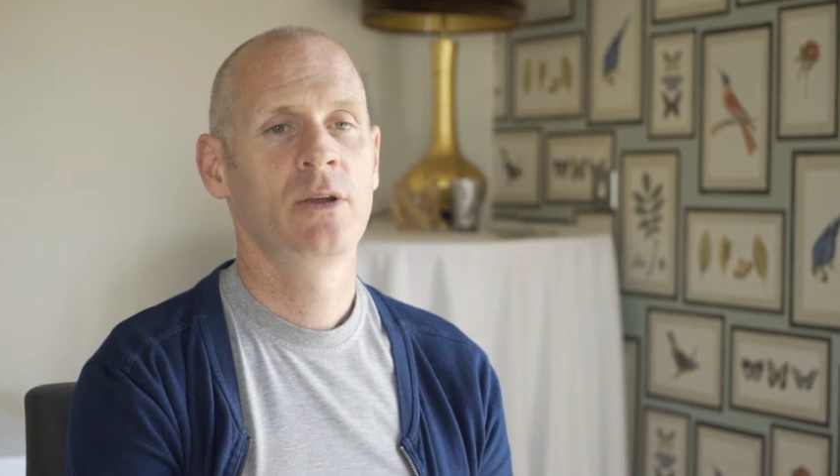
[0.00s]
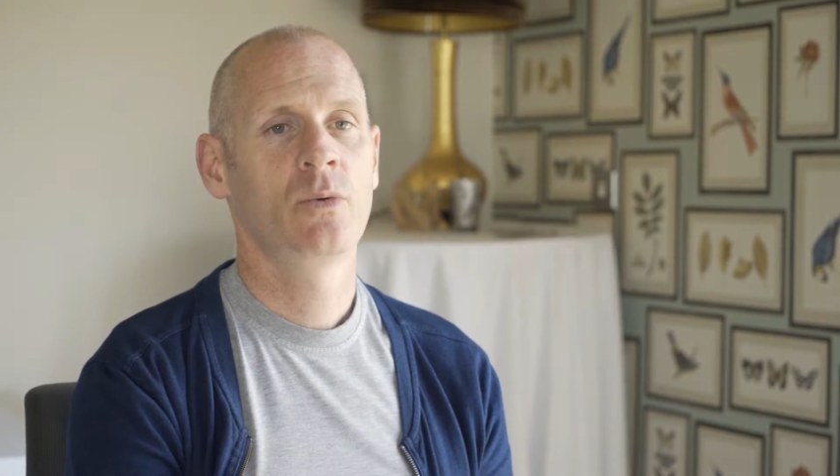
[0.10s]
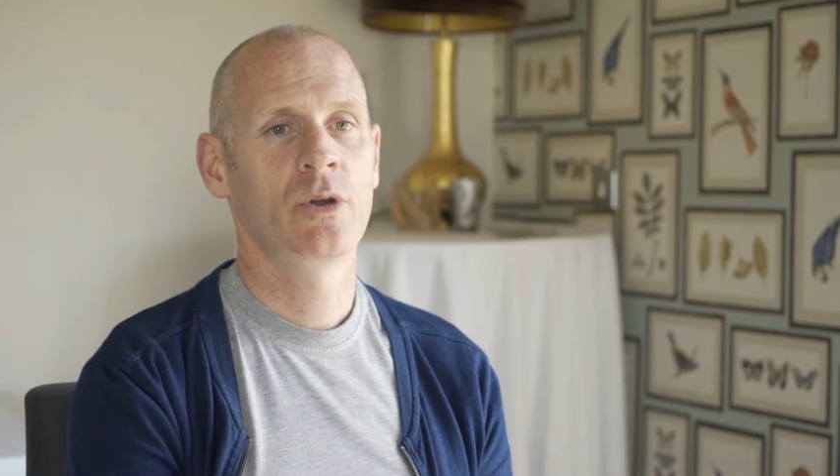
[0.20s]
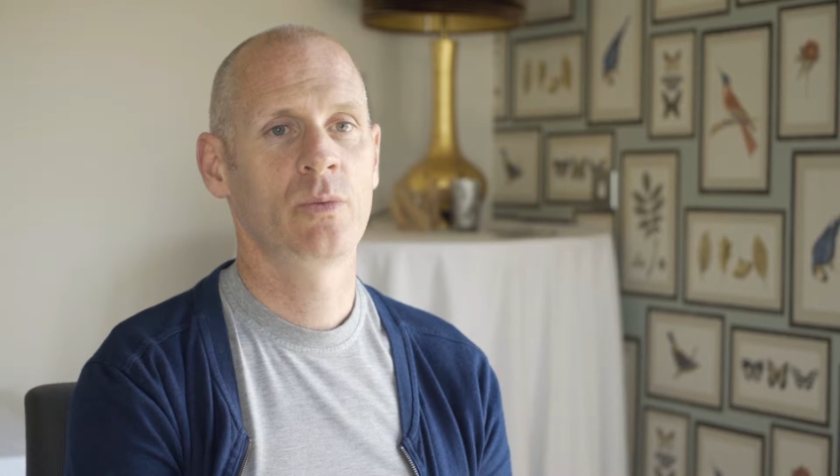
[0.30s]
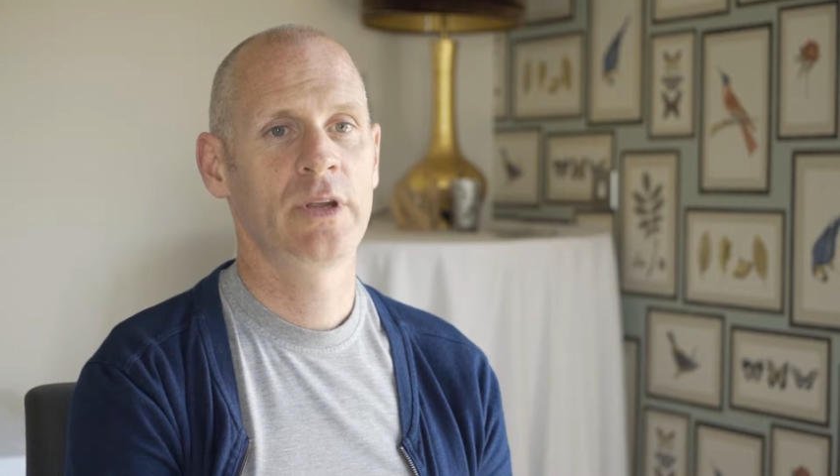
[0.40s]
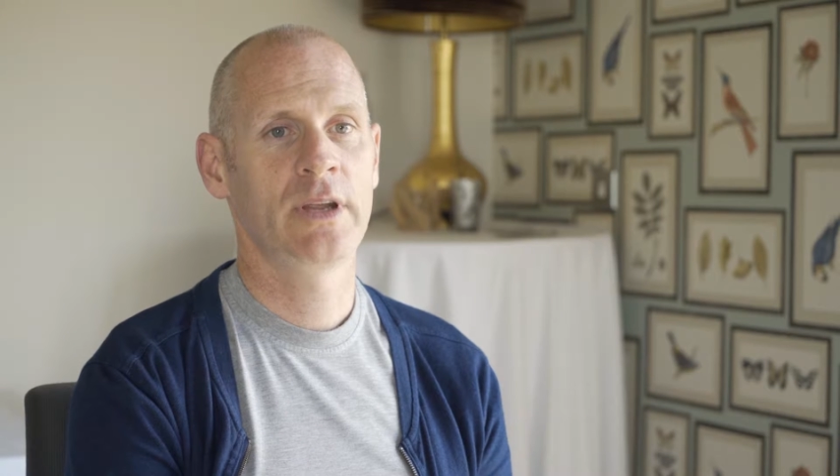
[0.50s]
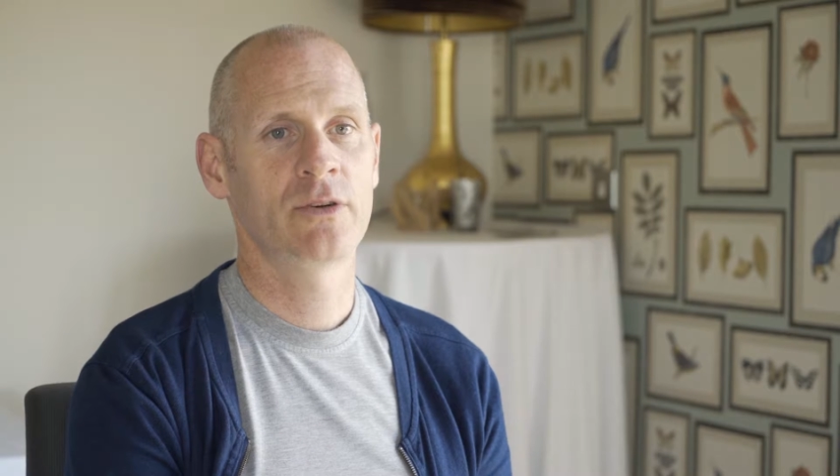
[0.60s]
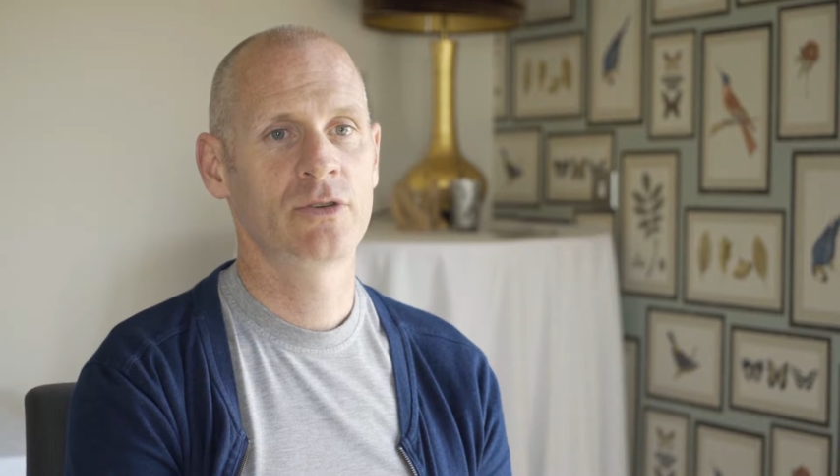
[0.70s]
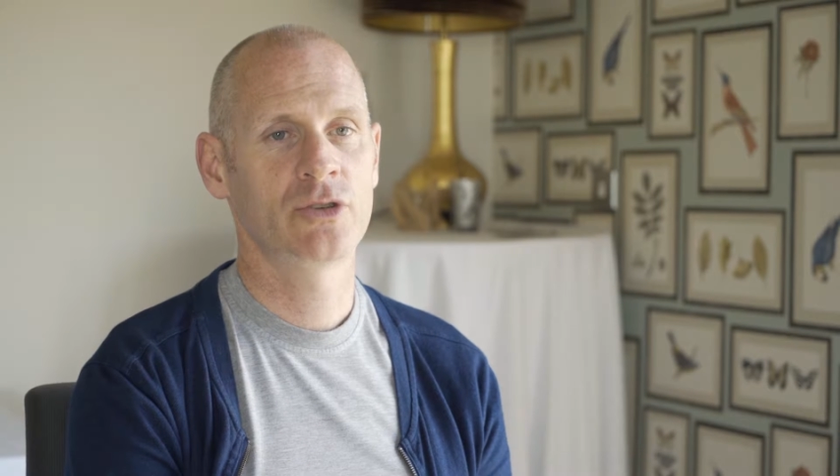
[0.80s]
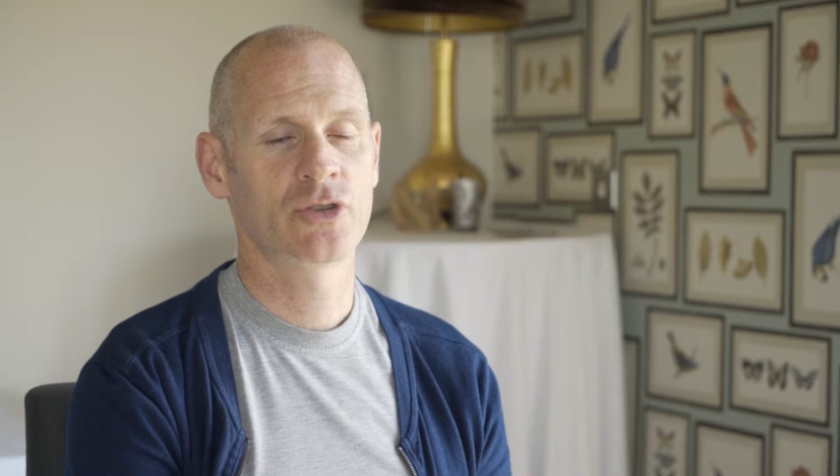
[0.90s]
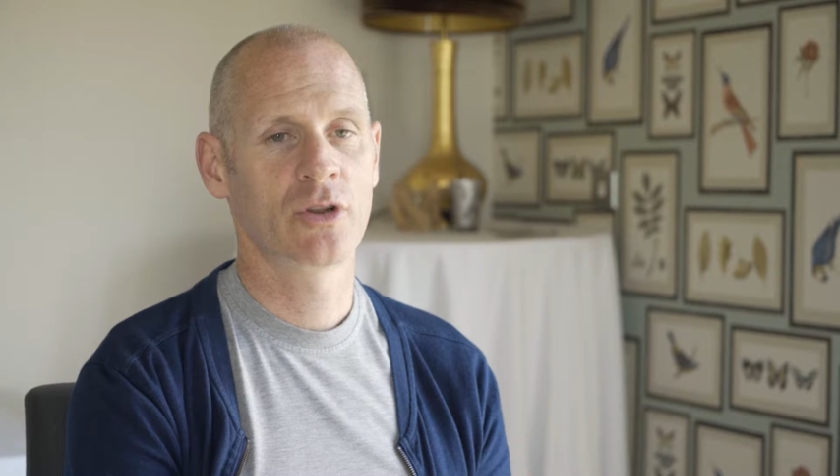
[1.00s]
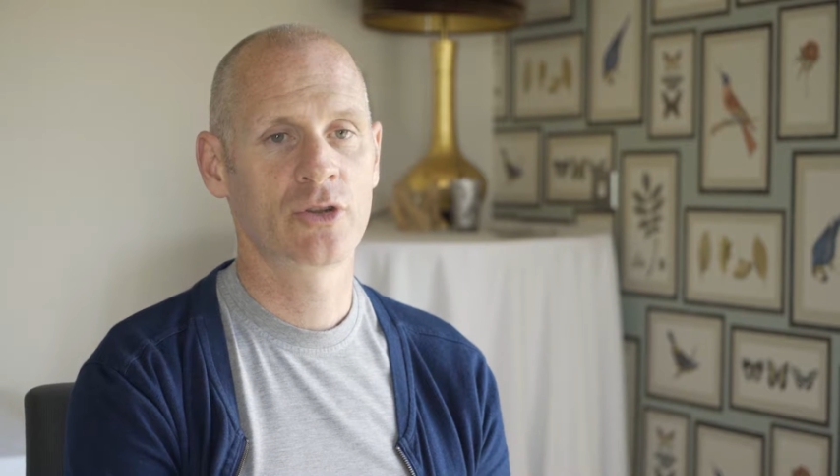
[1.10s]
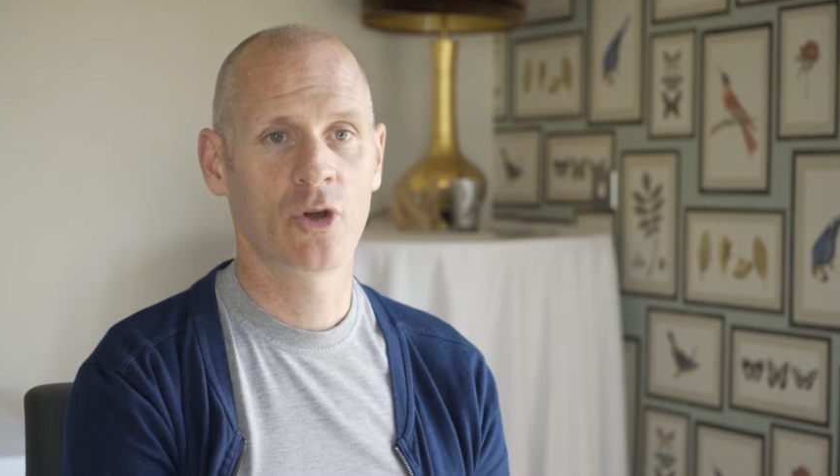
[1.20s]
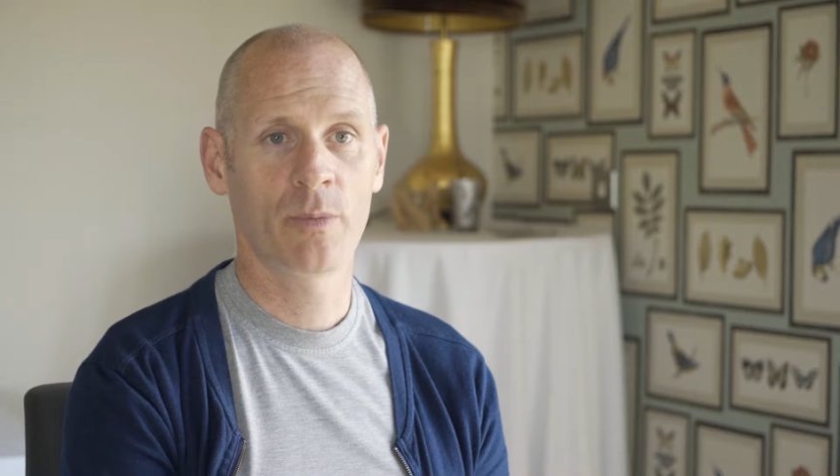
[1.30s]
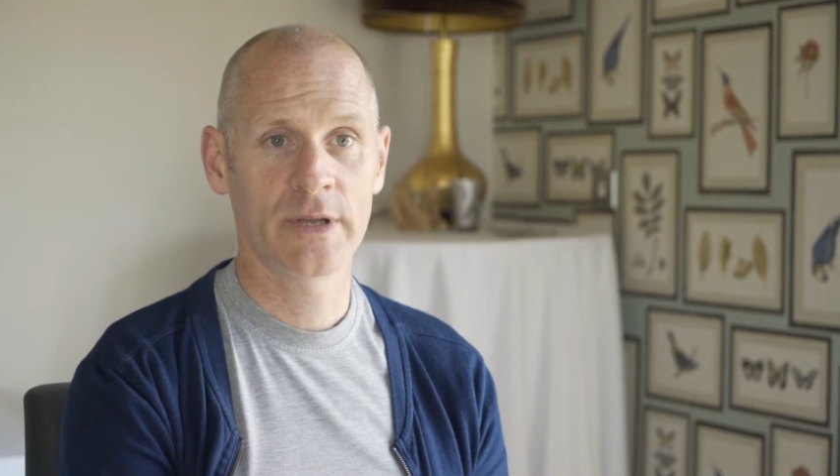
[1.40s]
where we introduce all the
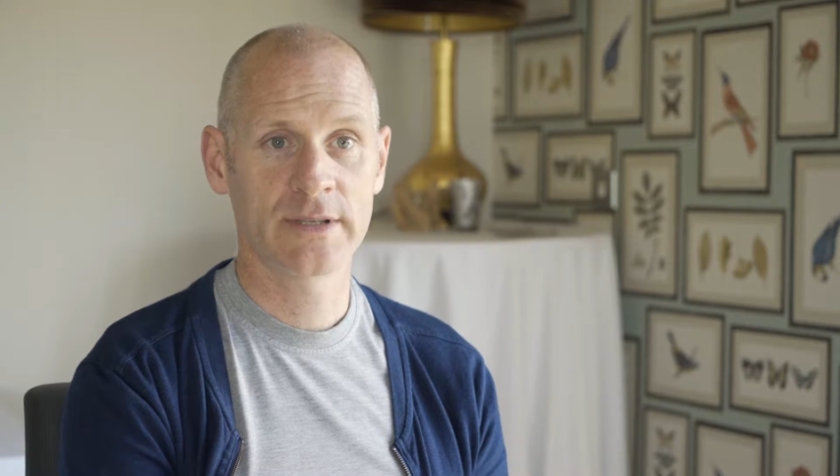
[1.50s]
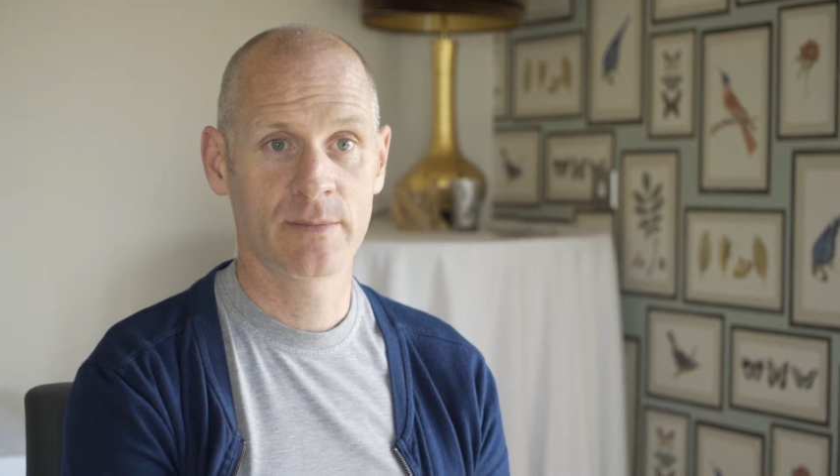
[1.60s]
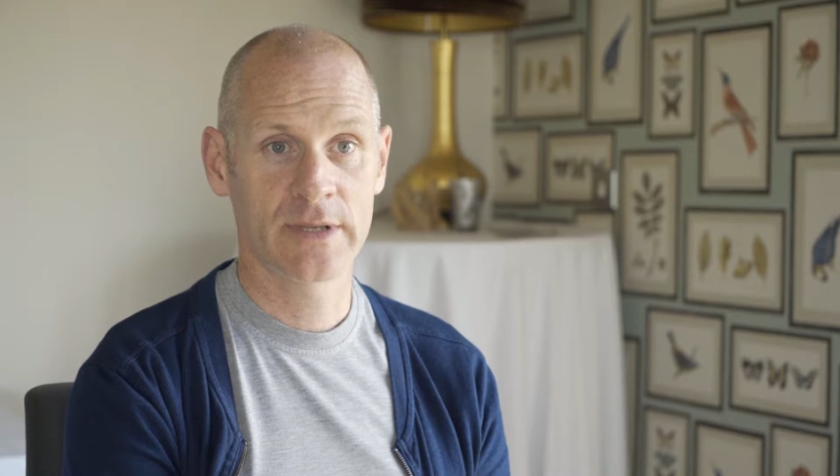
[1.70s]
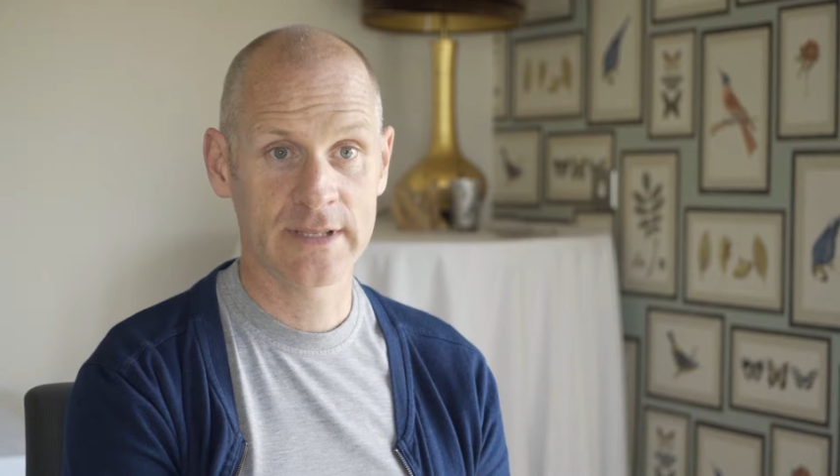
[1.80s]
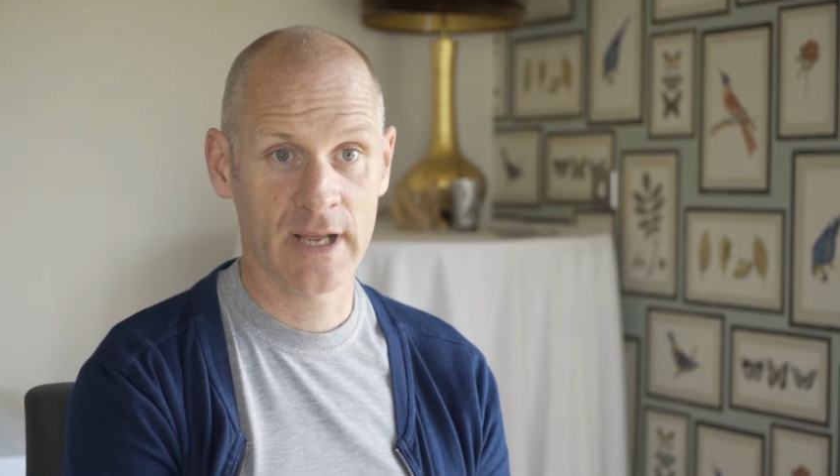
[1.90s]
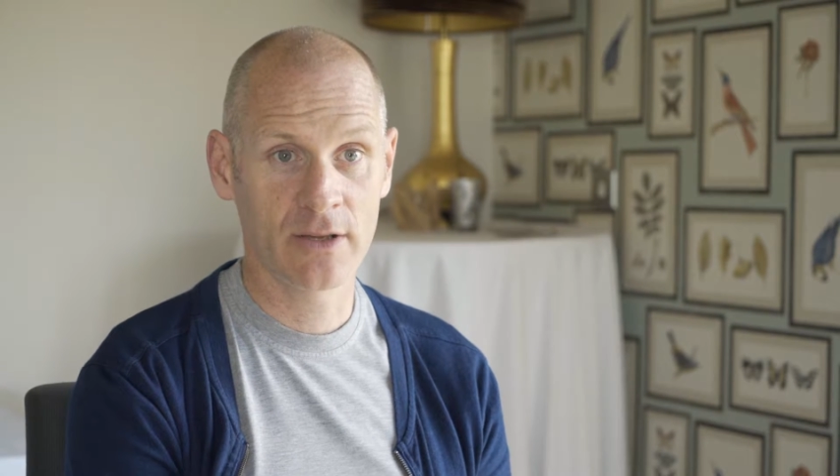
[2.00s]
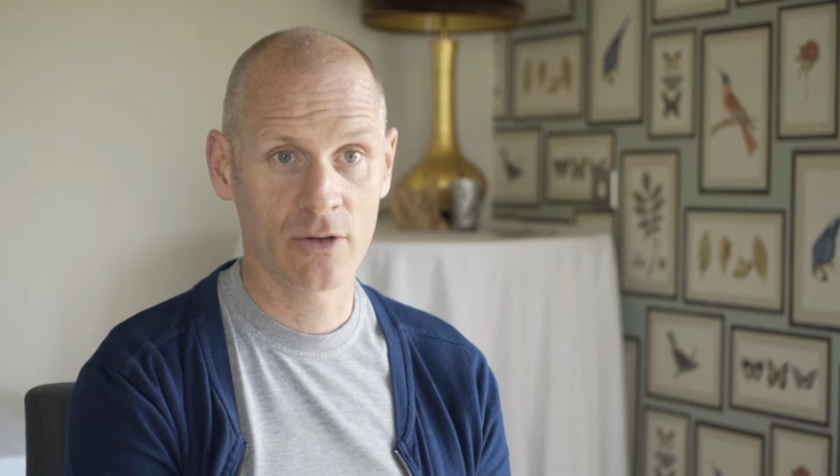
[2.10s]
topics to be designed